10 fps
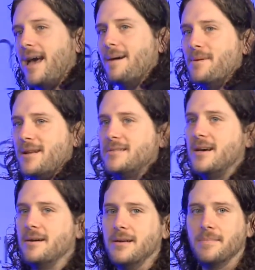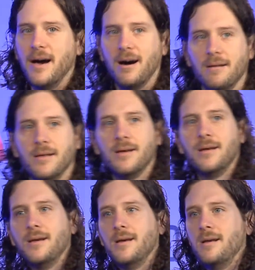I'm going to tell you about
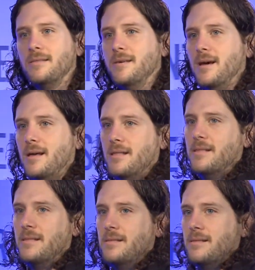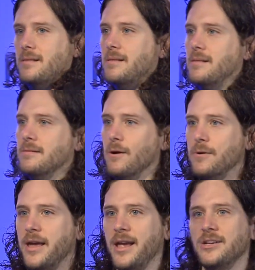the
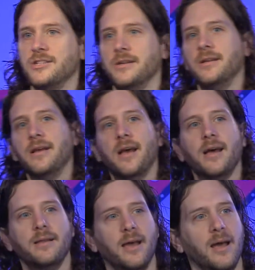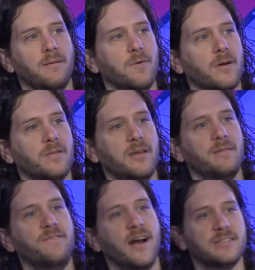location and where the
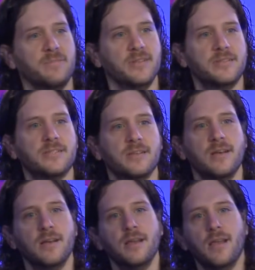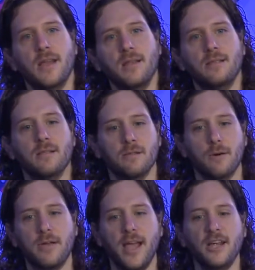investments in
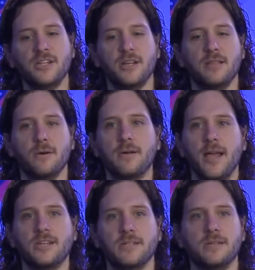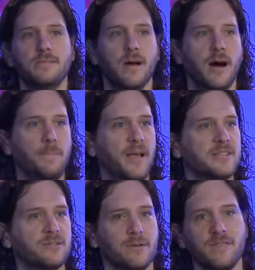location and
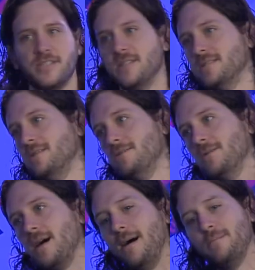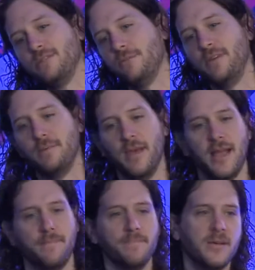location-based services and local commerce are being
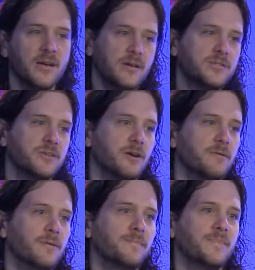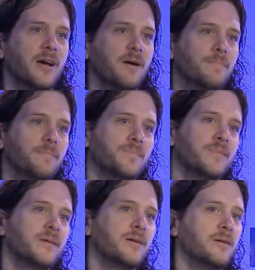made. So,
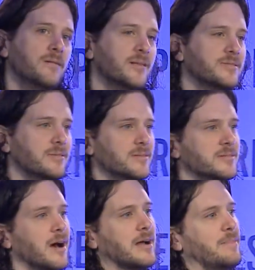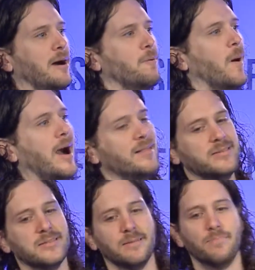let's talk about why
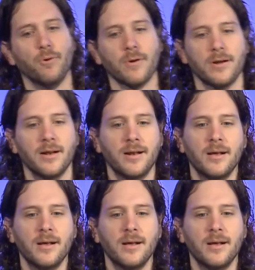this is important.